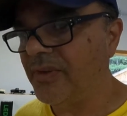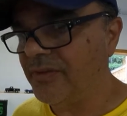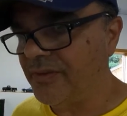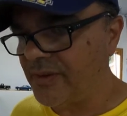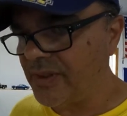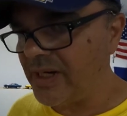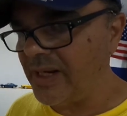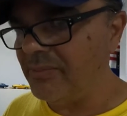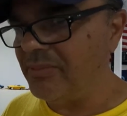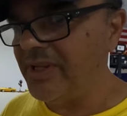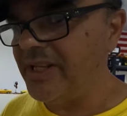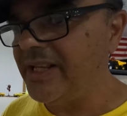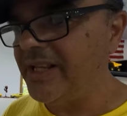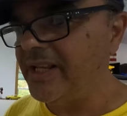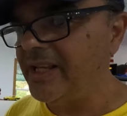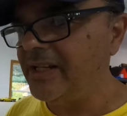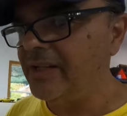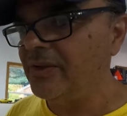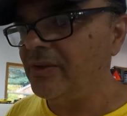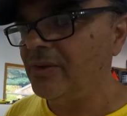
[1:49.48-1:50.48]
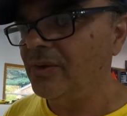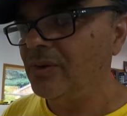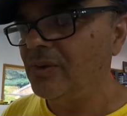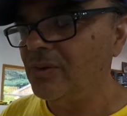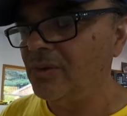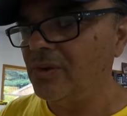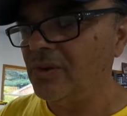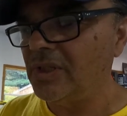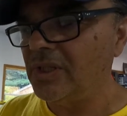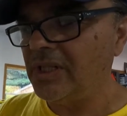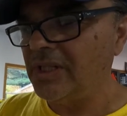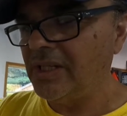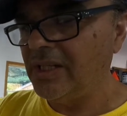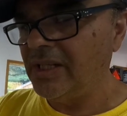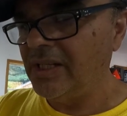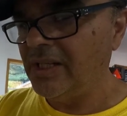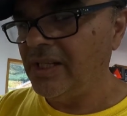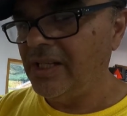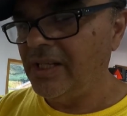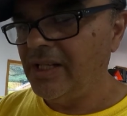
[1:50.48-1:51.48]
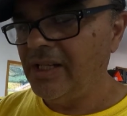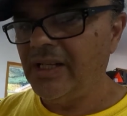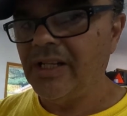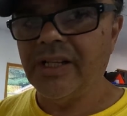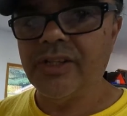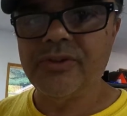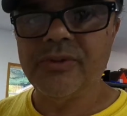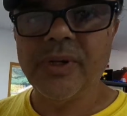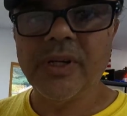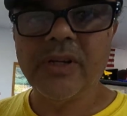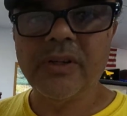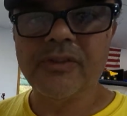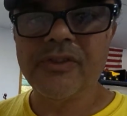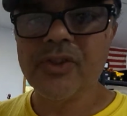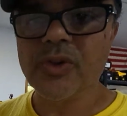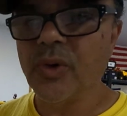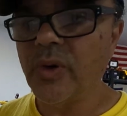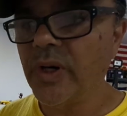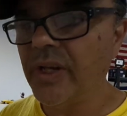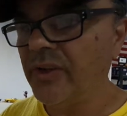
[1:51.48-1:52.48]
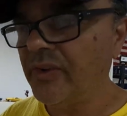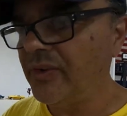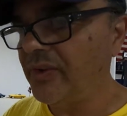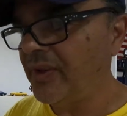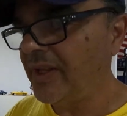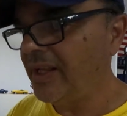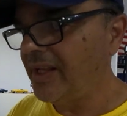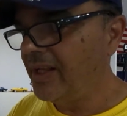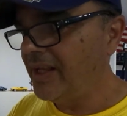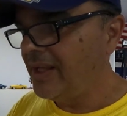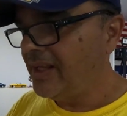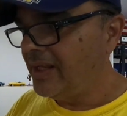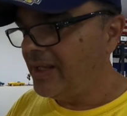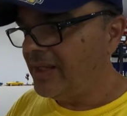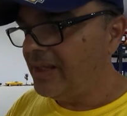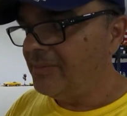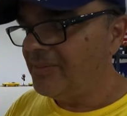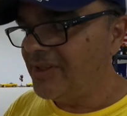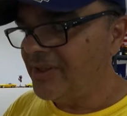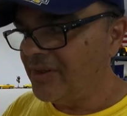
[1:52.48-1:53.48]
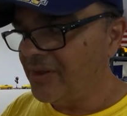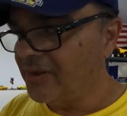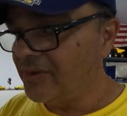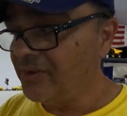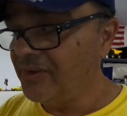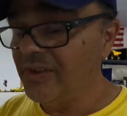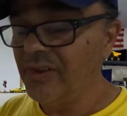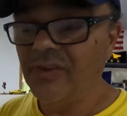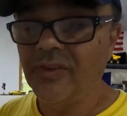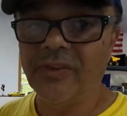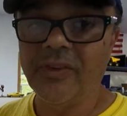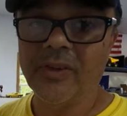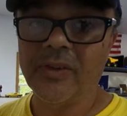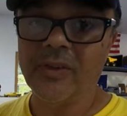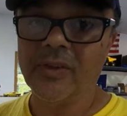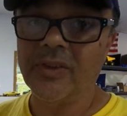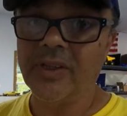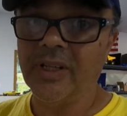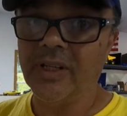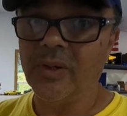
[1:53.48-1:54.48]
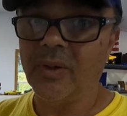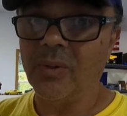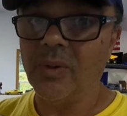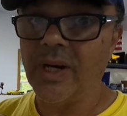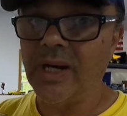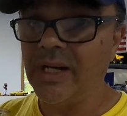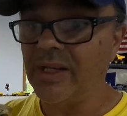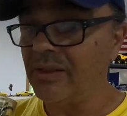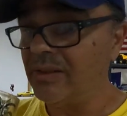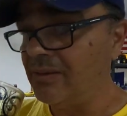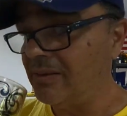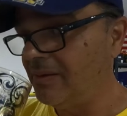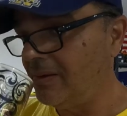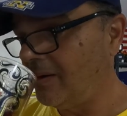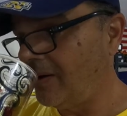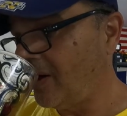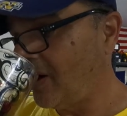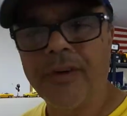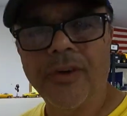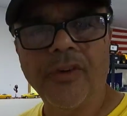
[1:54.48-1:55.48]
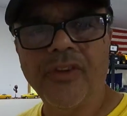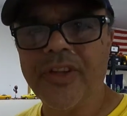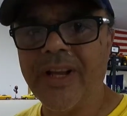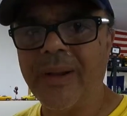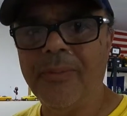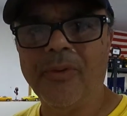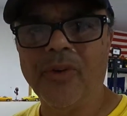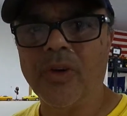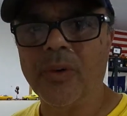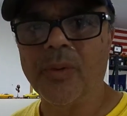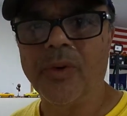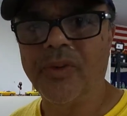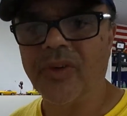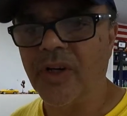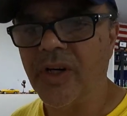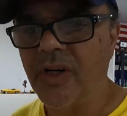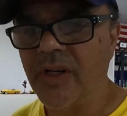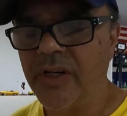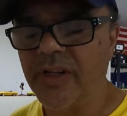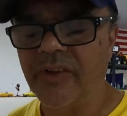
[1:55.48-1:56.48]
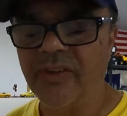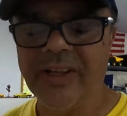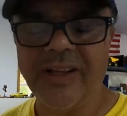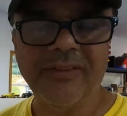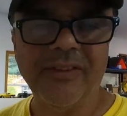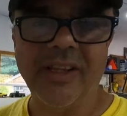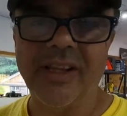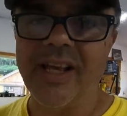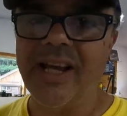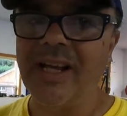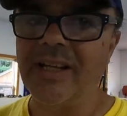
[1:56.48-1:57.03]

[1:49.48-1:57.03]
before I begin, or a drink of choice, because this is gonna take a while. First time's always the hardest. After